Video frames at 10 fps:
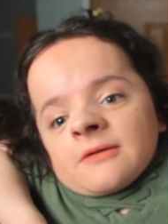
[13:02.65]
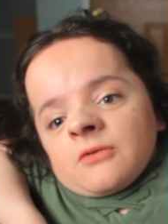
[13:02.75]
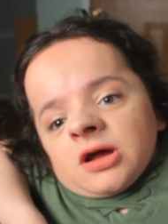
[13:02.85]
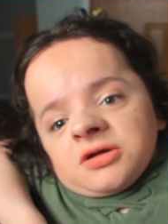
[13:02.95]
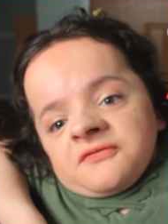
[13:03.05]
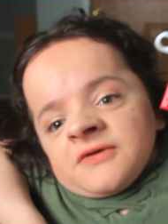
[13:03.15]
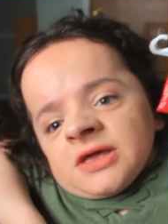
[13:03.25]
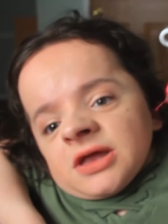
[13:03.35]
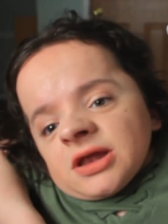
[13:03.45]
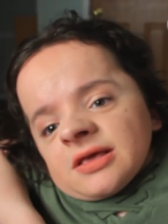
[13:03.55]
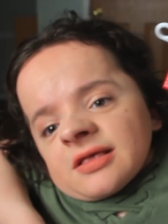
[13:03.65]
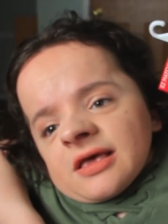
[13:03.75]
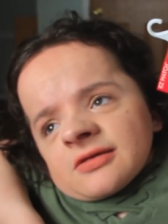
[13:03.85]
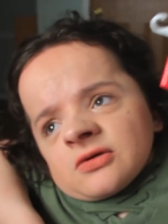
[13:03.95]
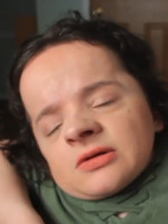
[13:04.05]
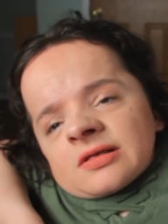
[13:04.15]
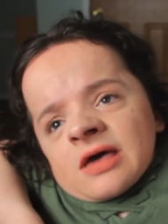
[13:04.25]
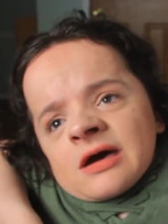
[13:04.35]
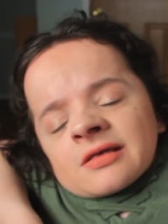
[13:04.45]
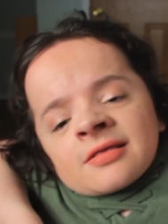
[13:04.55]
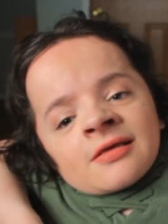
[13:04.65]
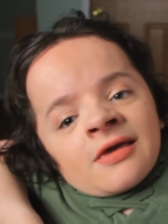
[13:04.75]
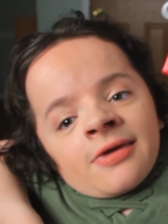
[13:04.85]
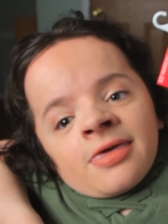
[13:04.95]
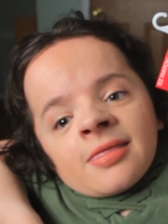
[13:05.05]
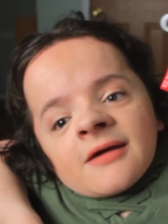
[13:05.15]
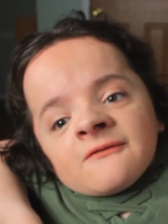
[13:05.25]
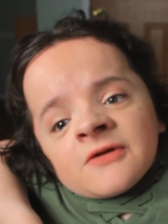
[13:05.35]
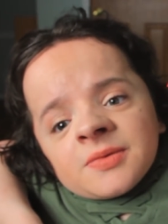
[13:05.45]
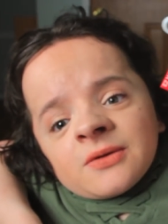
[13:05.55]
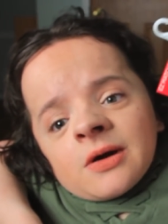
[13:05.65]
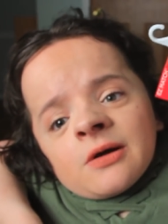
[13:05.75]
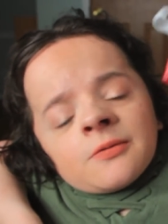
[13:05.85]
have wider feet. Penney's has only socks that fit me well.